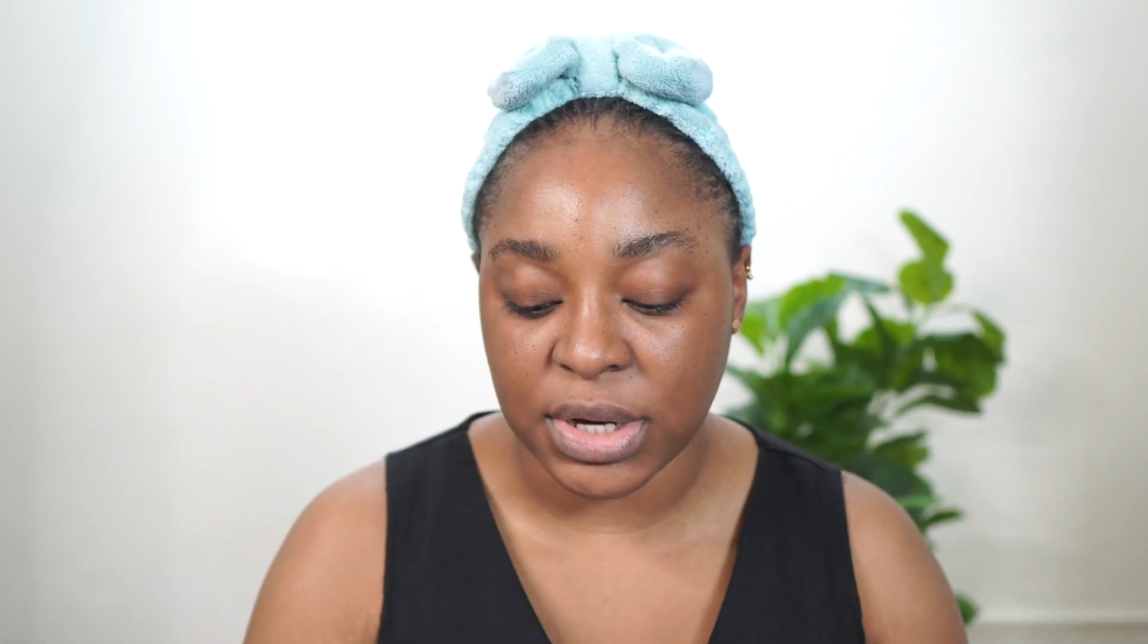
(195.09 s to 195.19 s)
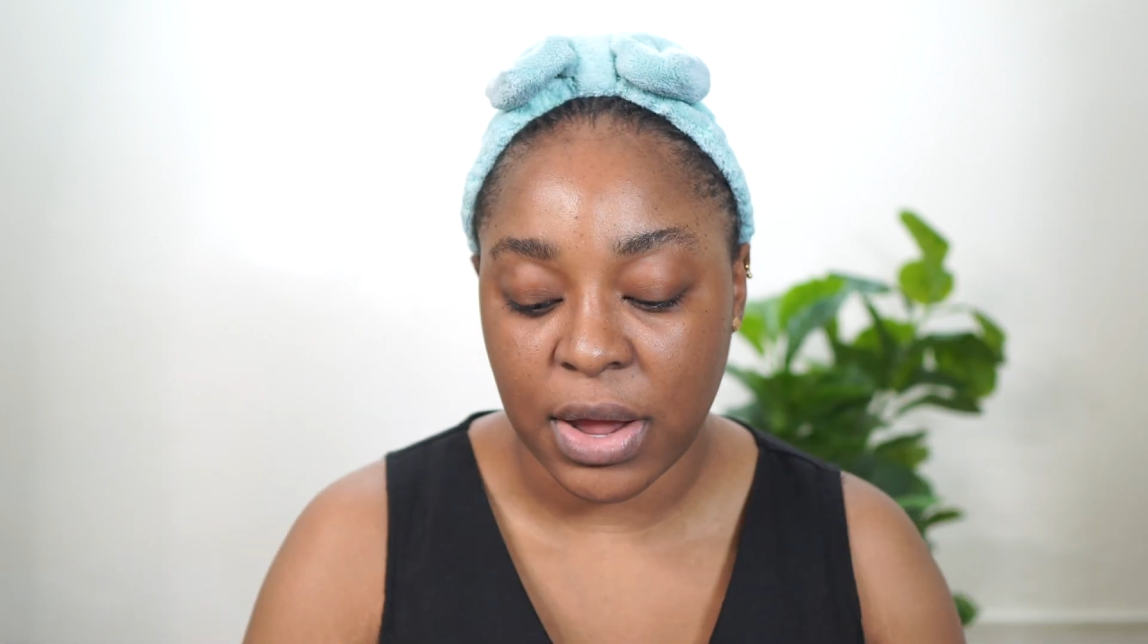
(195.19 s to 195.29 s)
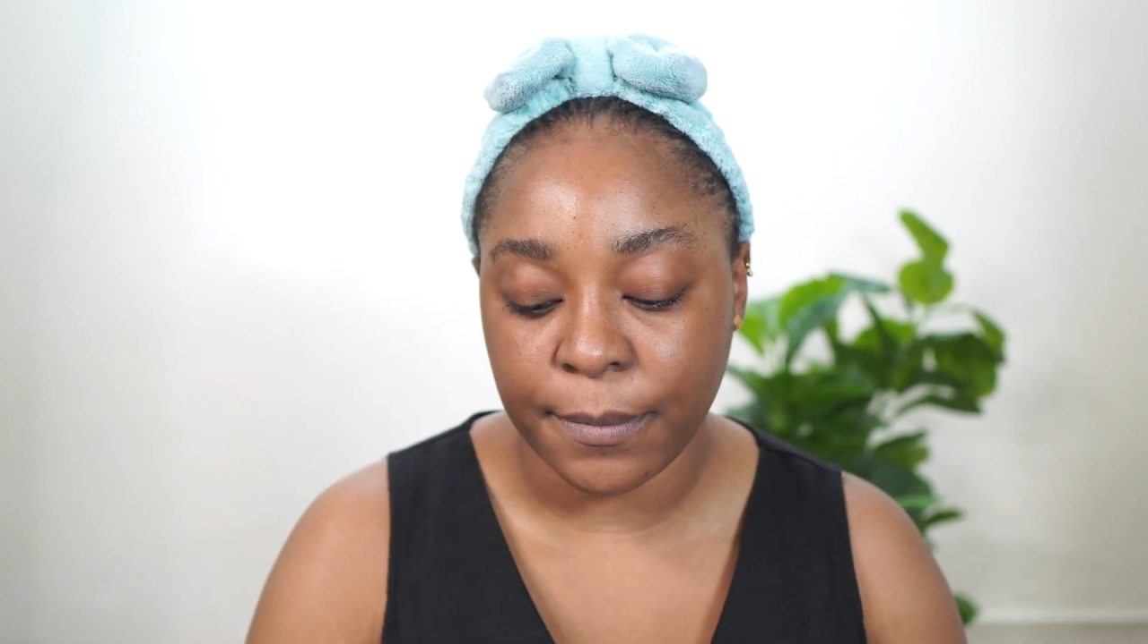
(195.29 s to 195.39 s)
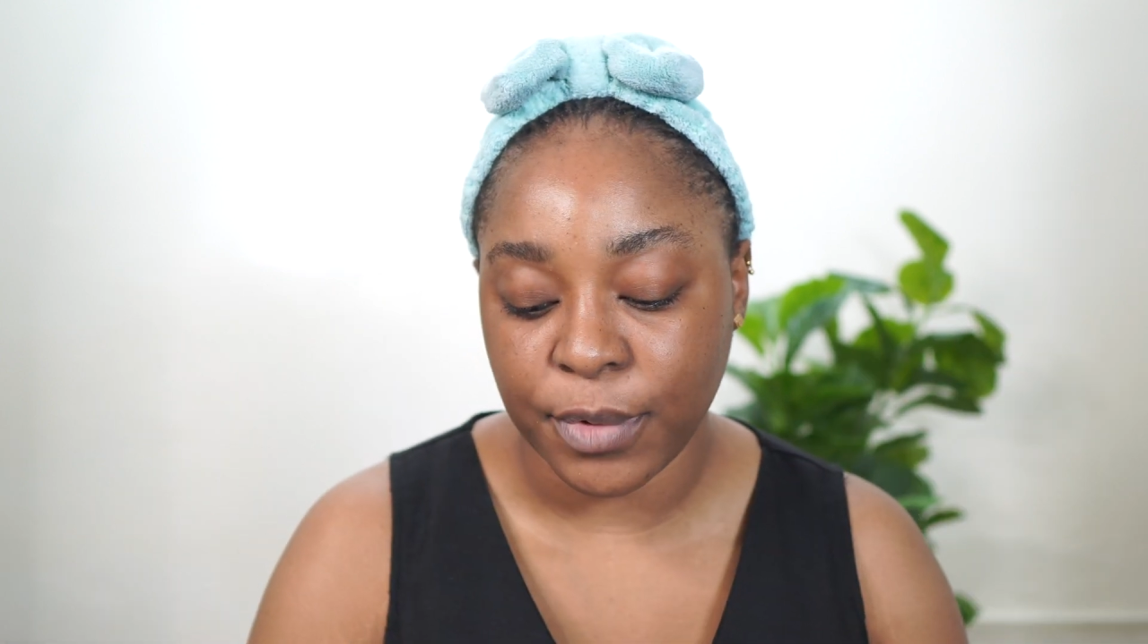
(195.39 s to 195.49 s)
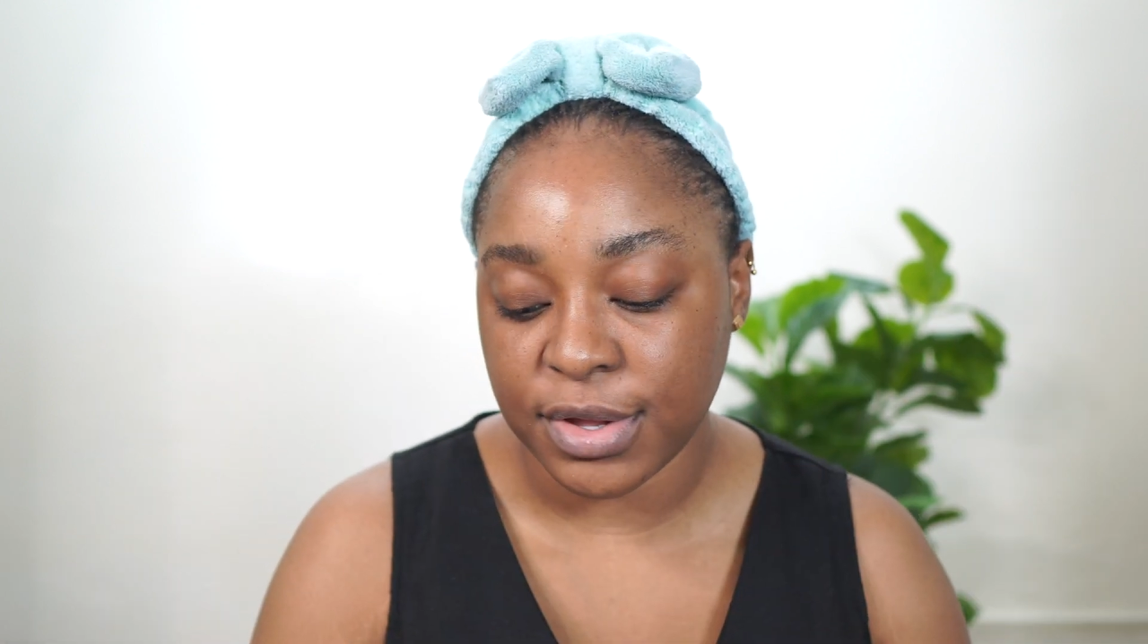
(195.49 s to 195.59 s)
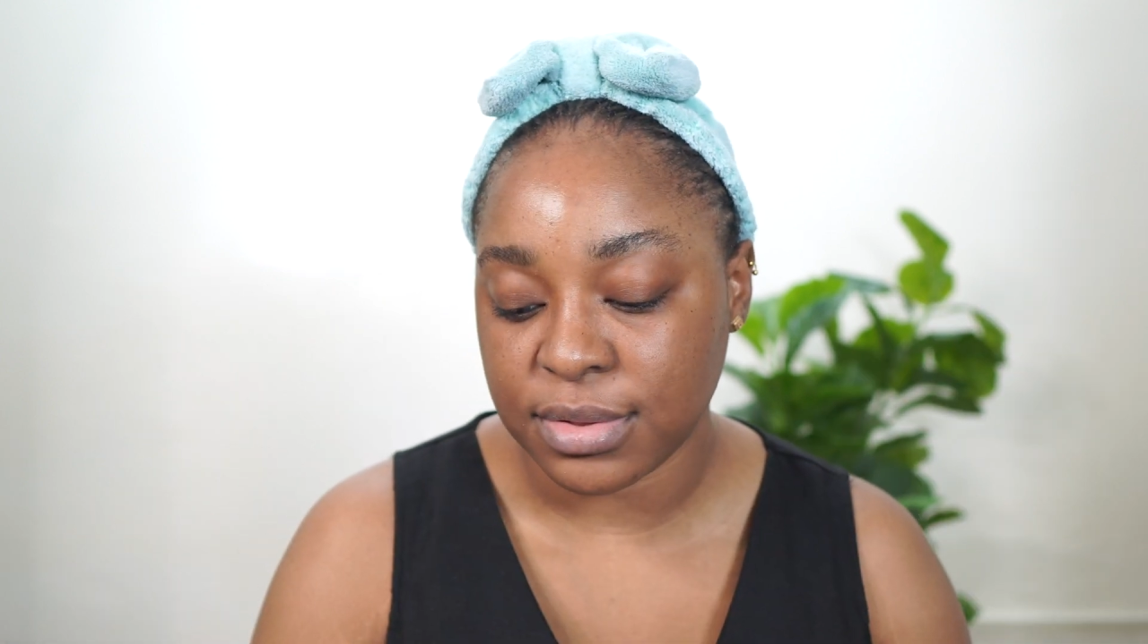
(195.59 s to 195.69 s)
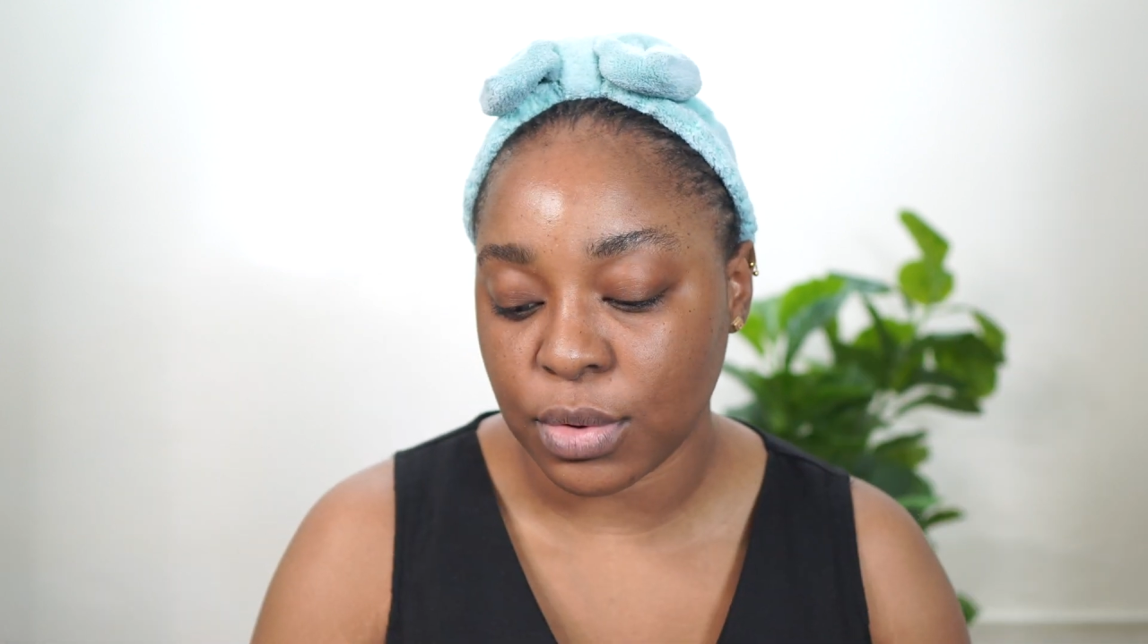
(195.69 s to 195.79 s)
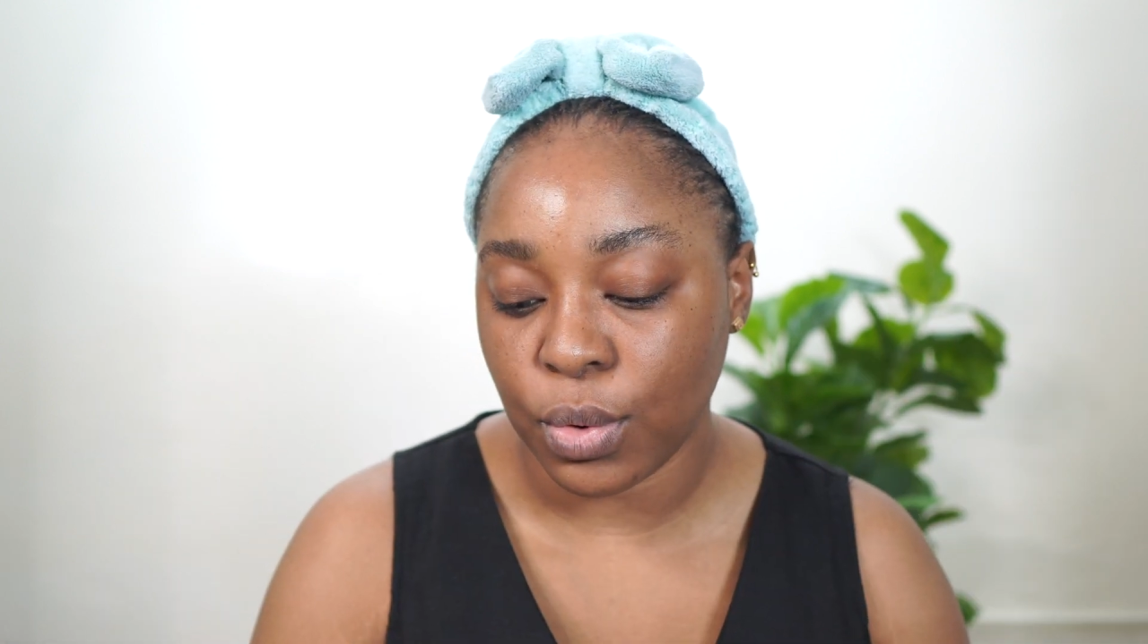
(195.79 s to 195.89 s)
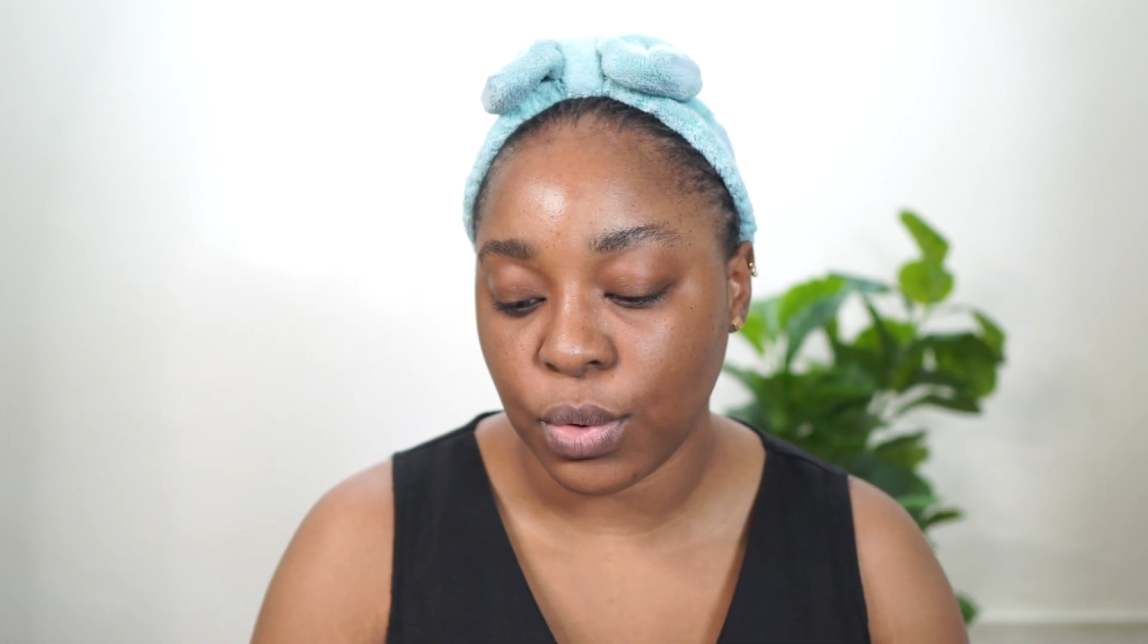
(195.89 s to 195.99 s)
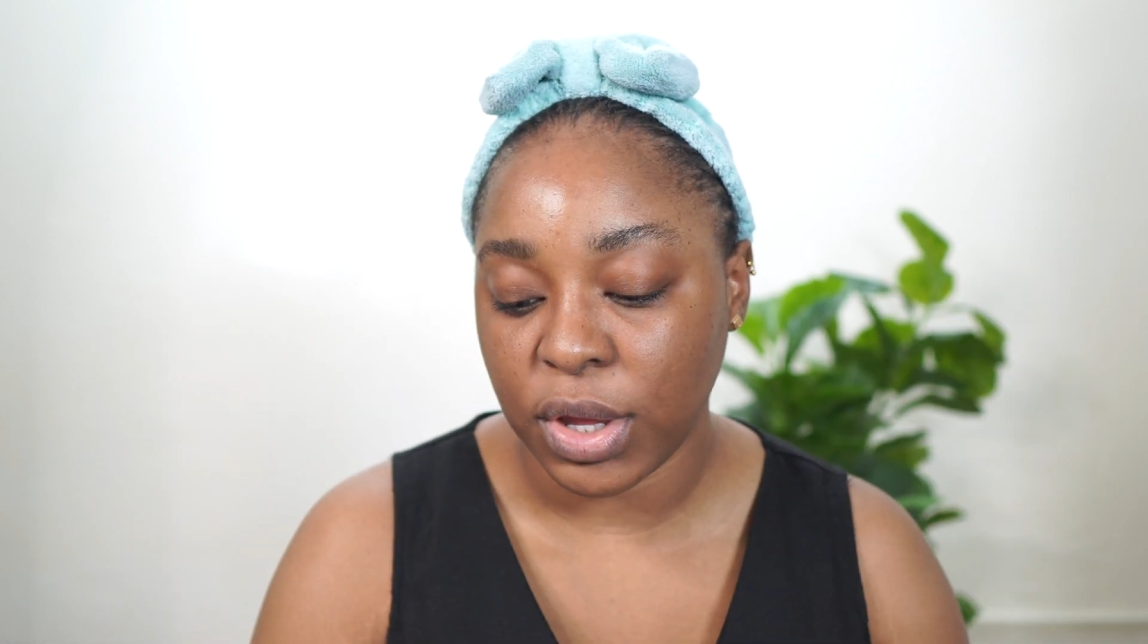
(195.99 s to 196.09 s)
Now I'm going to
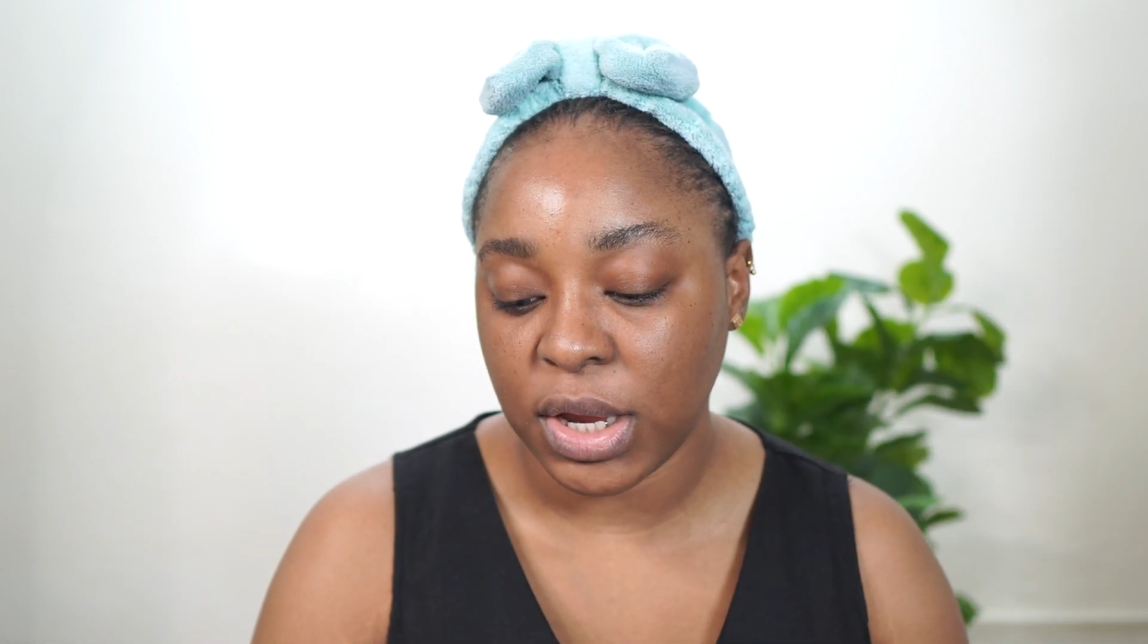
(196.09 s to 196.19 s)
go